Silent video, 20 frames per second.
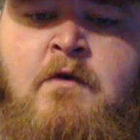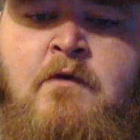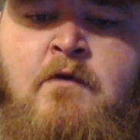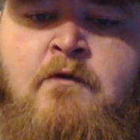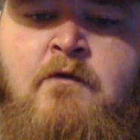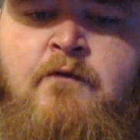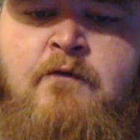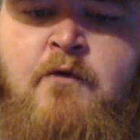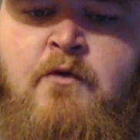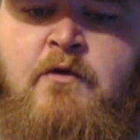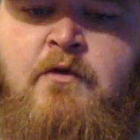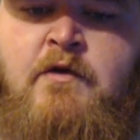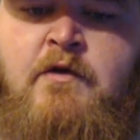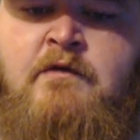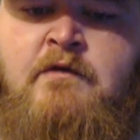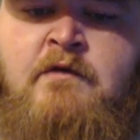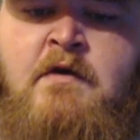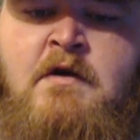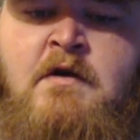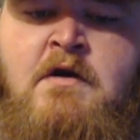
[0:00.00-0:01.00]
for
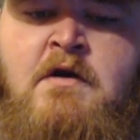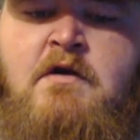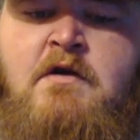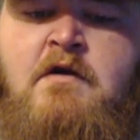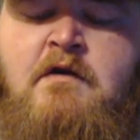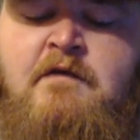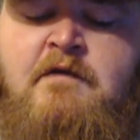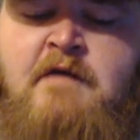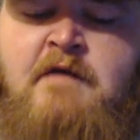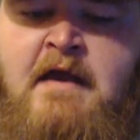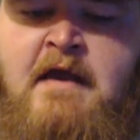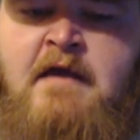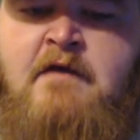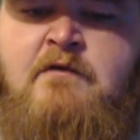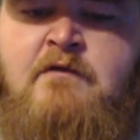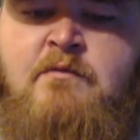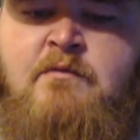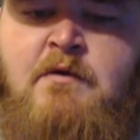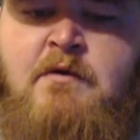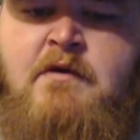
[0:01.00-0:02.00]
this, because he
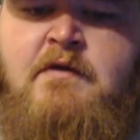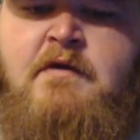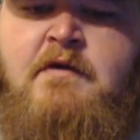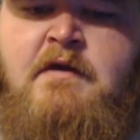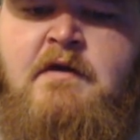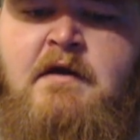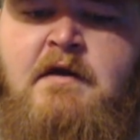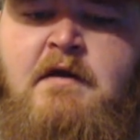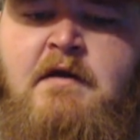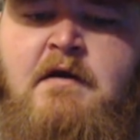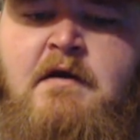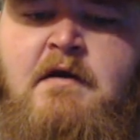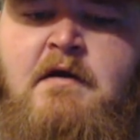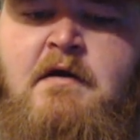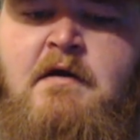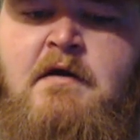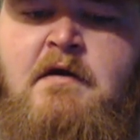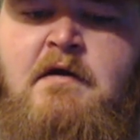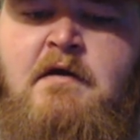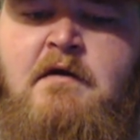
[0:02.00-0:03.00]
is one of the
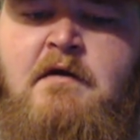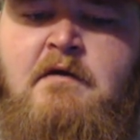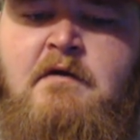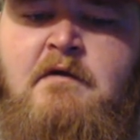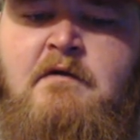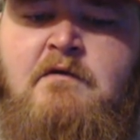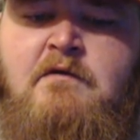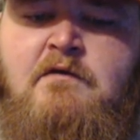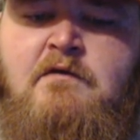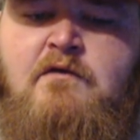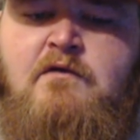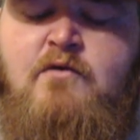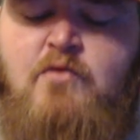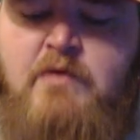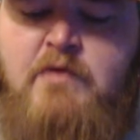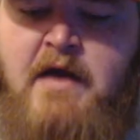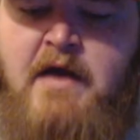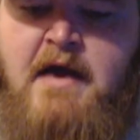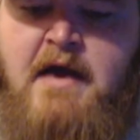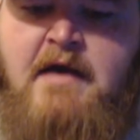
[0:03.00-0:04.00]

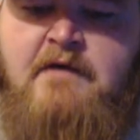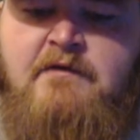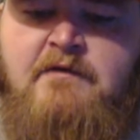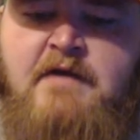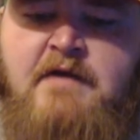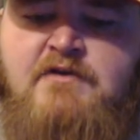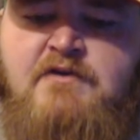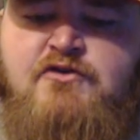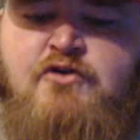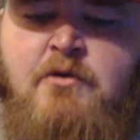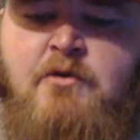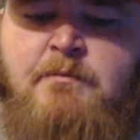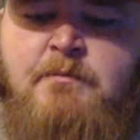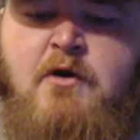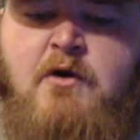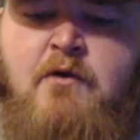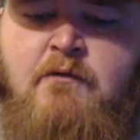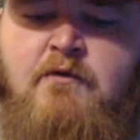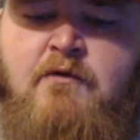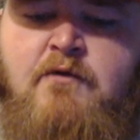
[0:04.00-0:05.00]
two guys that jumped
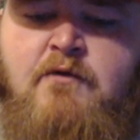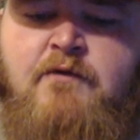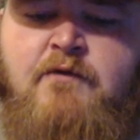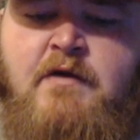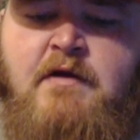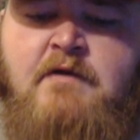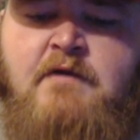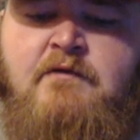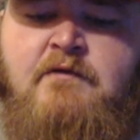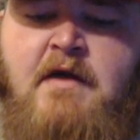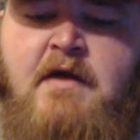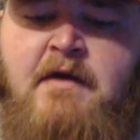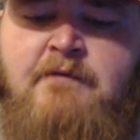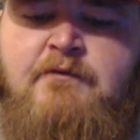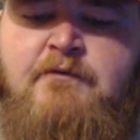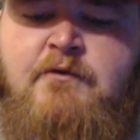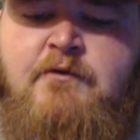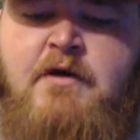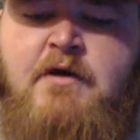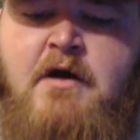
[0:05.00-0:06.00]
over the fence
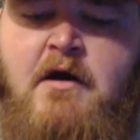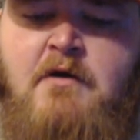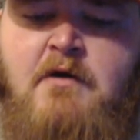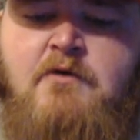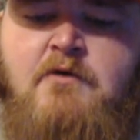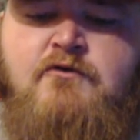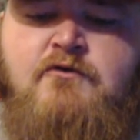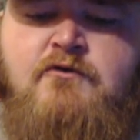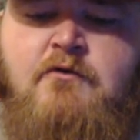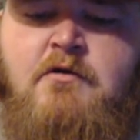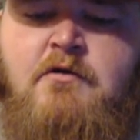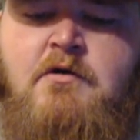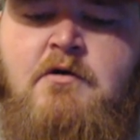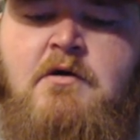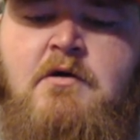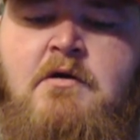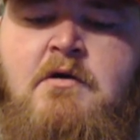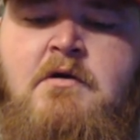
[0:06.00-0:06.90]
after Conor struck